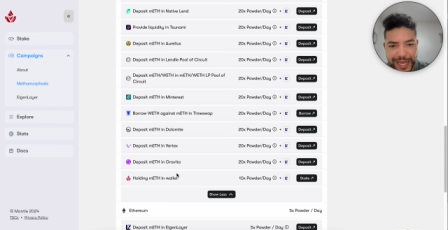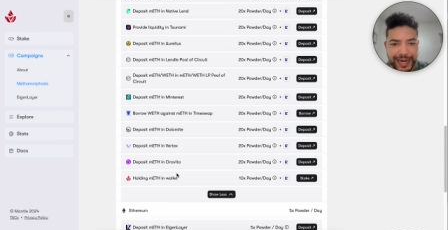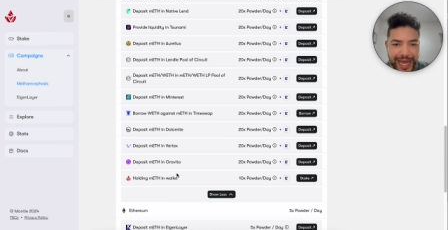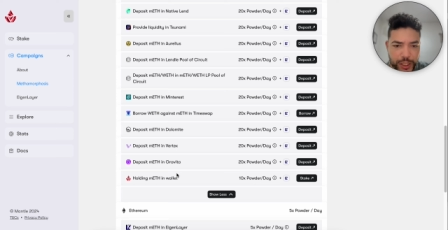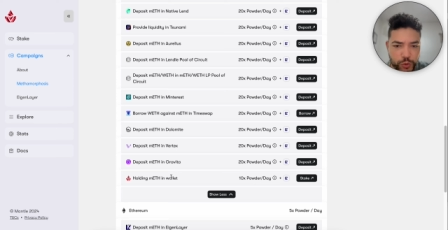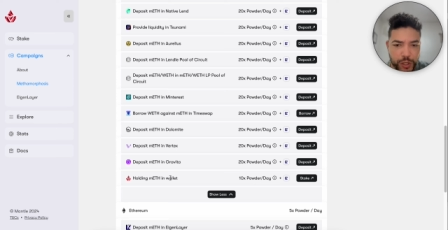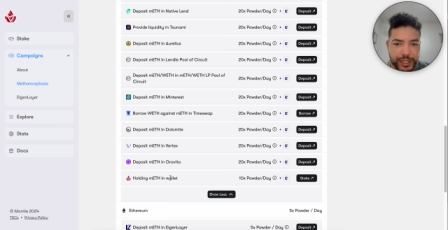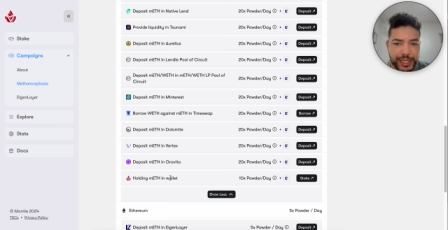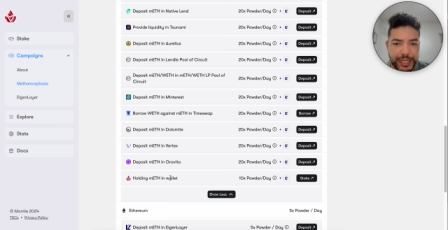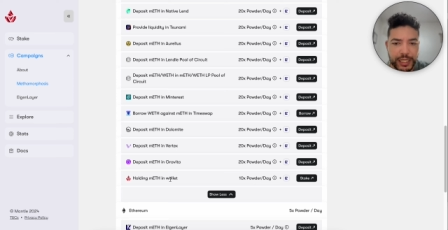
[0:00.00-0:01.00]
And last
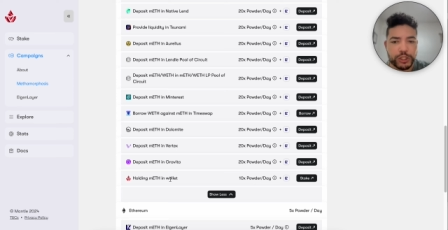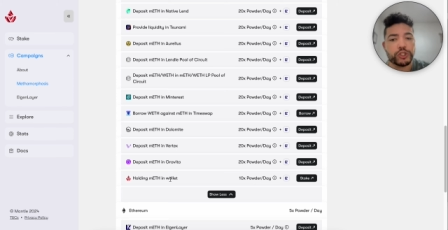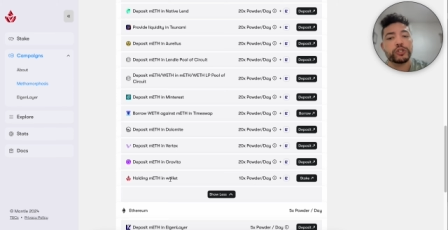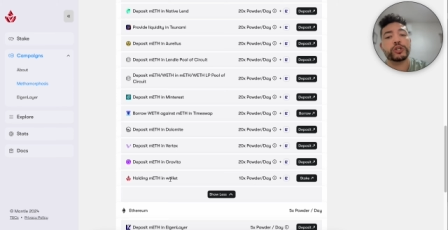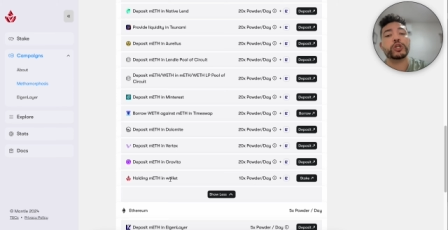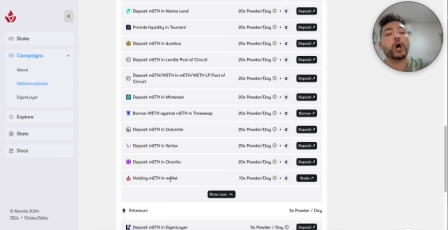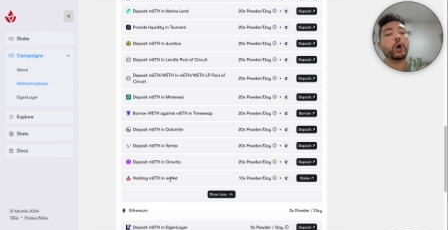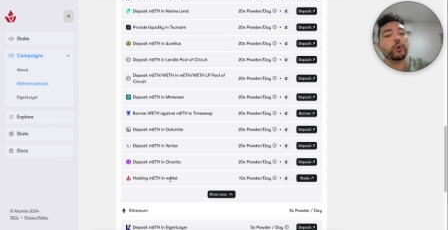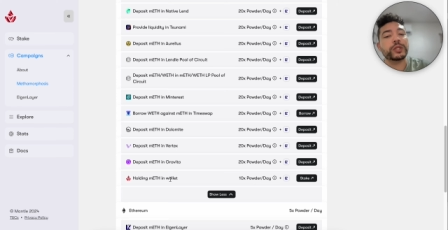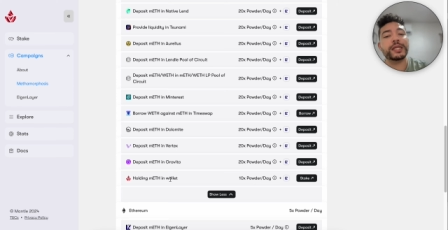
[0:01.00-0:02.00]
one, it is just
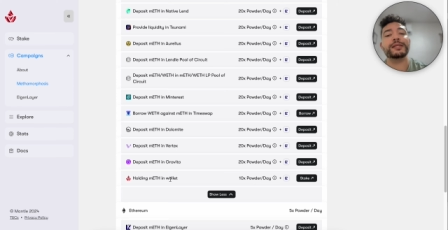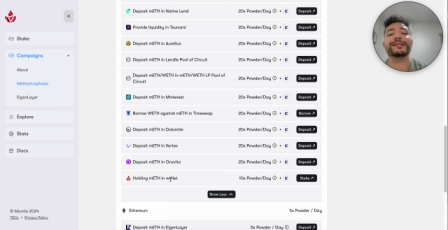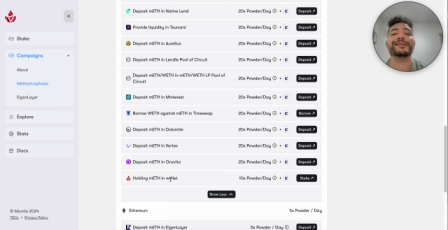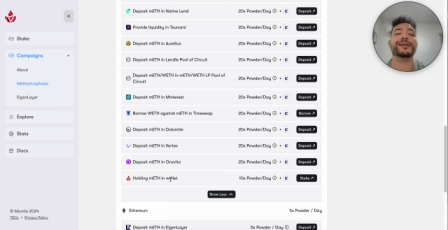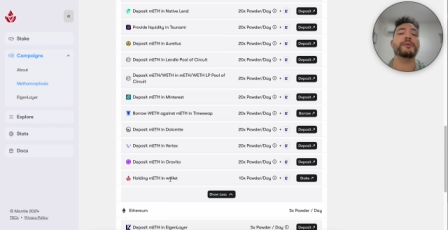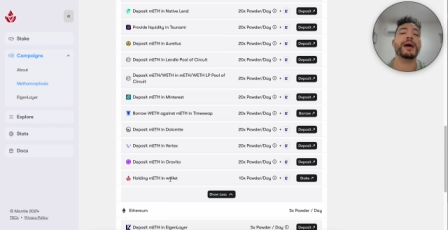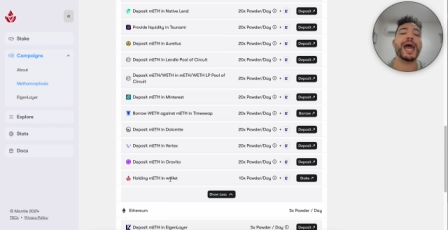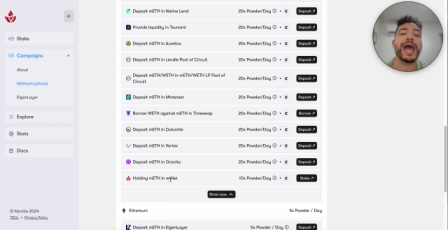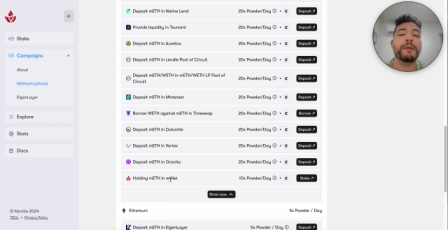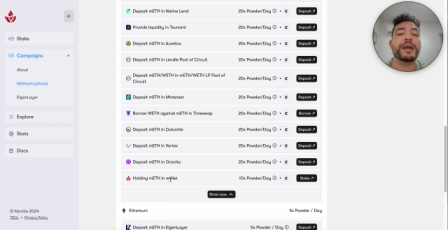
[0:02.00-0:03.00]
holding some
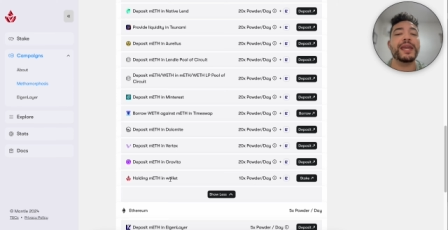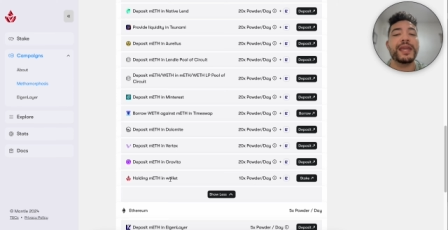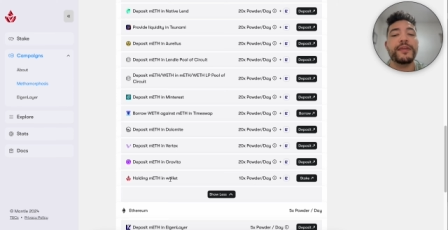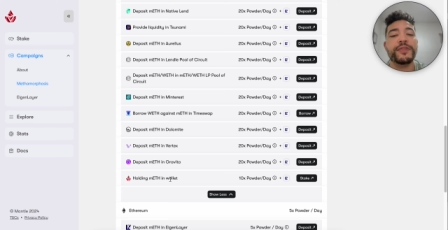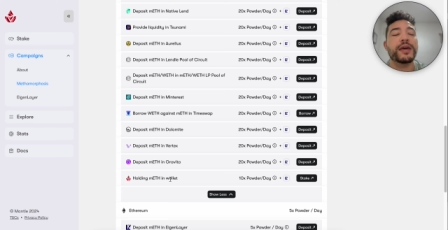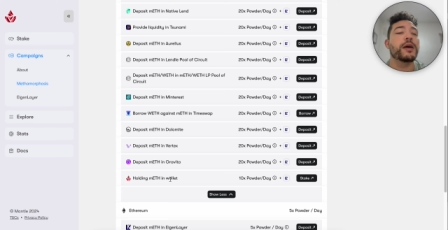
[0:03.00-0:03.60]
mETH